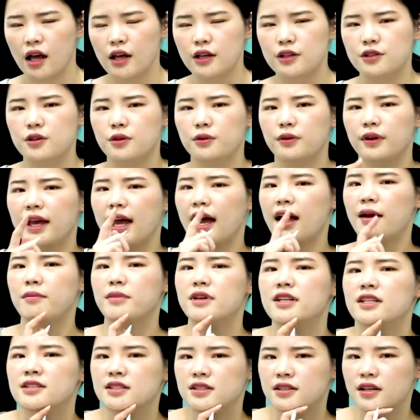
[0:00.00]
So
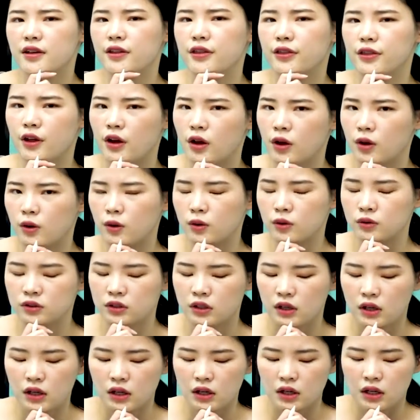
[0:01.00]
chemists thought,
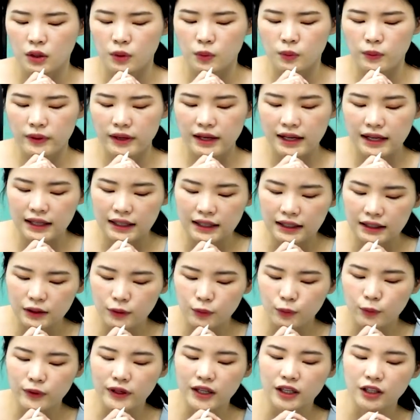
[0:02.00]
well,
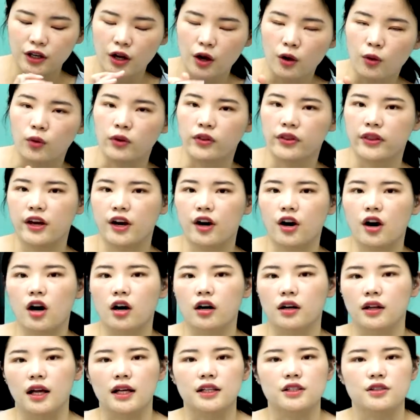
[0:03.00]
we know there
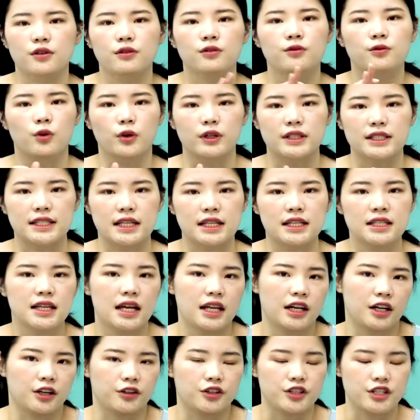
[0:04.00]
are lots of forces,
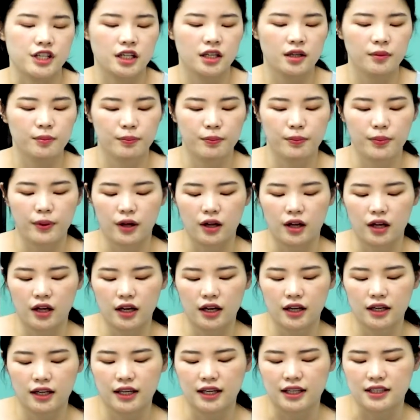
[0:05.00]
energy,
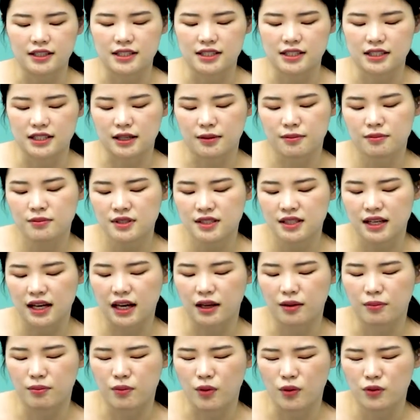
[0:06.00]
but it seems
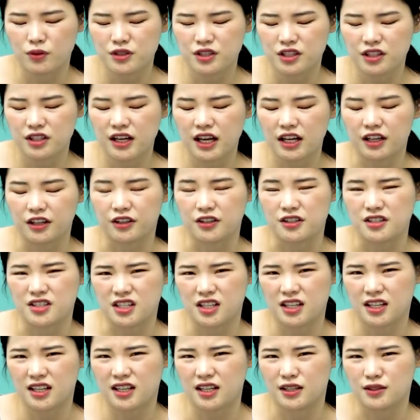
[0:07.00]
like motion
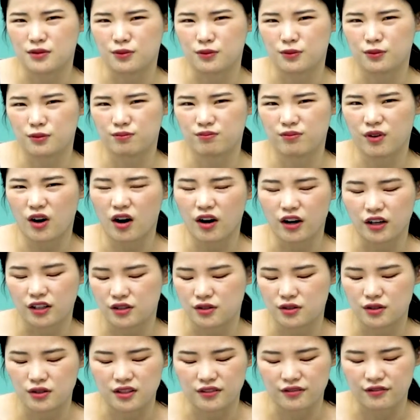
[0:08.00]
energy is hard
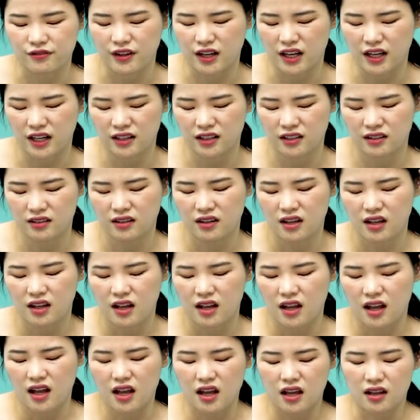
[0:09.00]
to define,
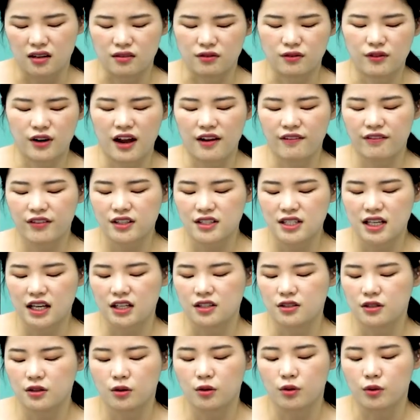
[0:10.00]
and
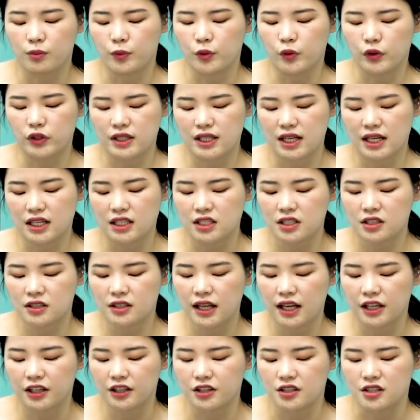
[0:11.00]
gravitational or potential
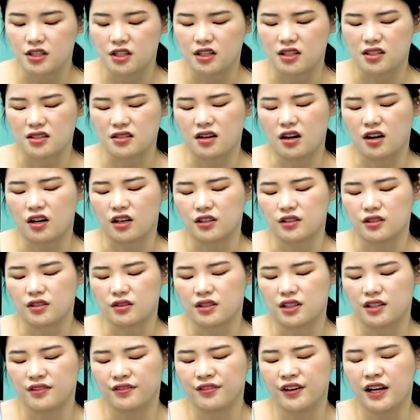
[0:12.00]
energy is hard to
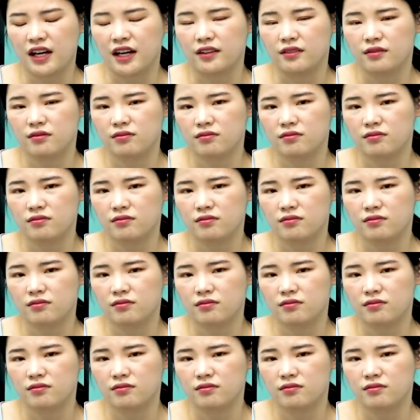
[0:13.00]
define.